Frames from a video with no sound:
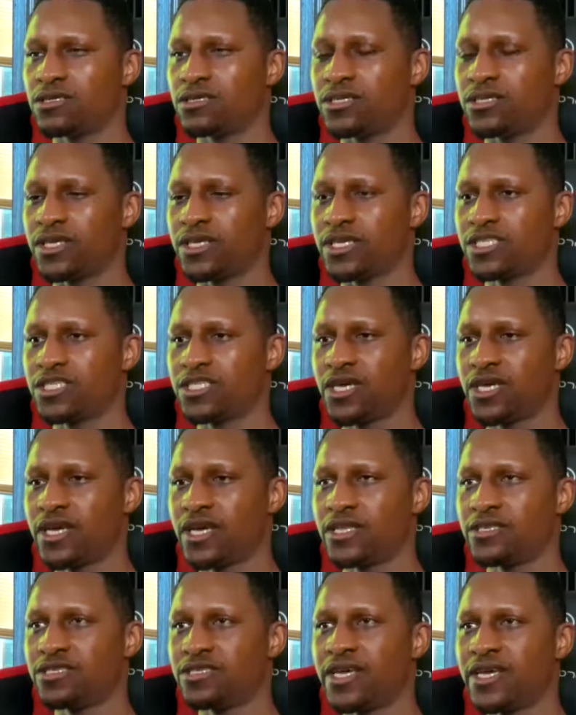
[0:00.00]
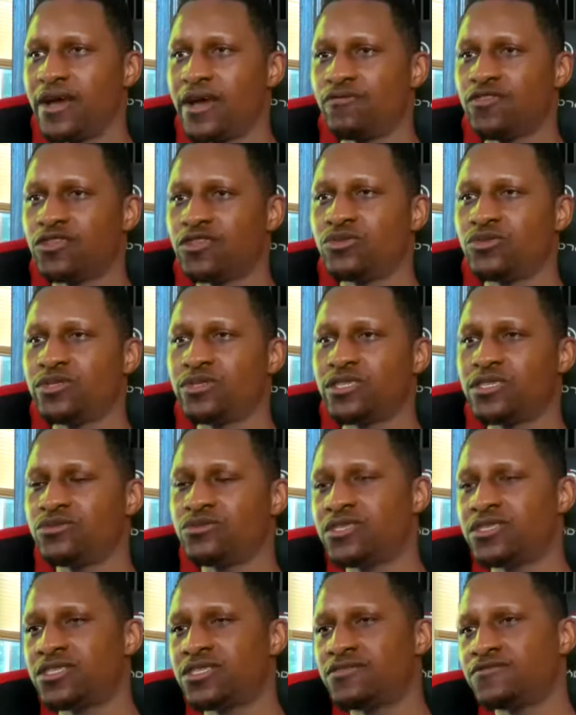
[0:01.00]
Next challenge, they have to do a
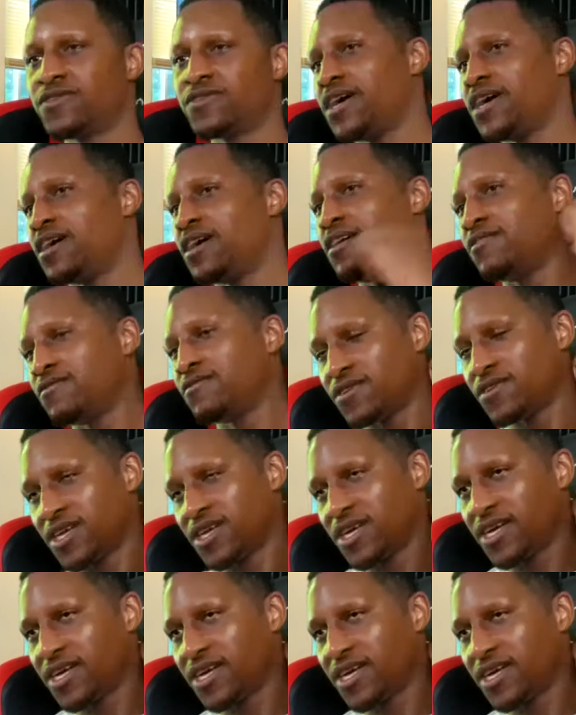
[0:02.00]
series of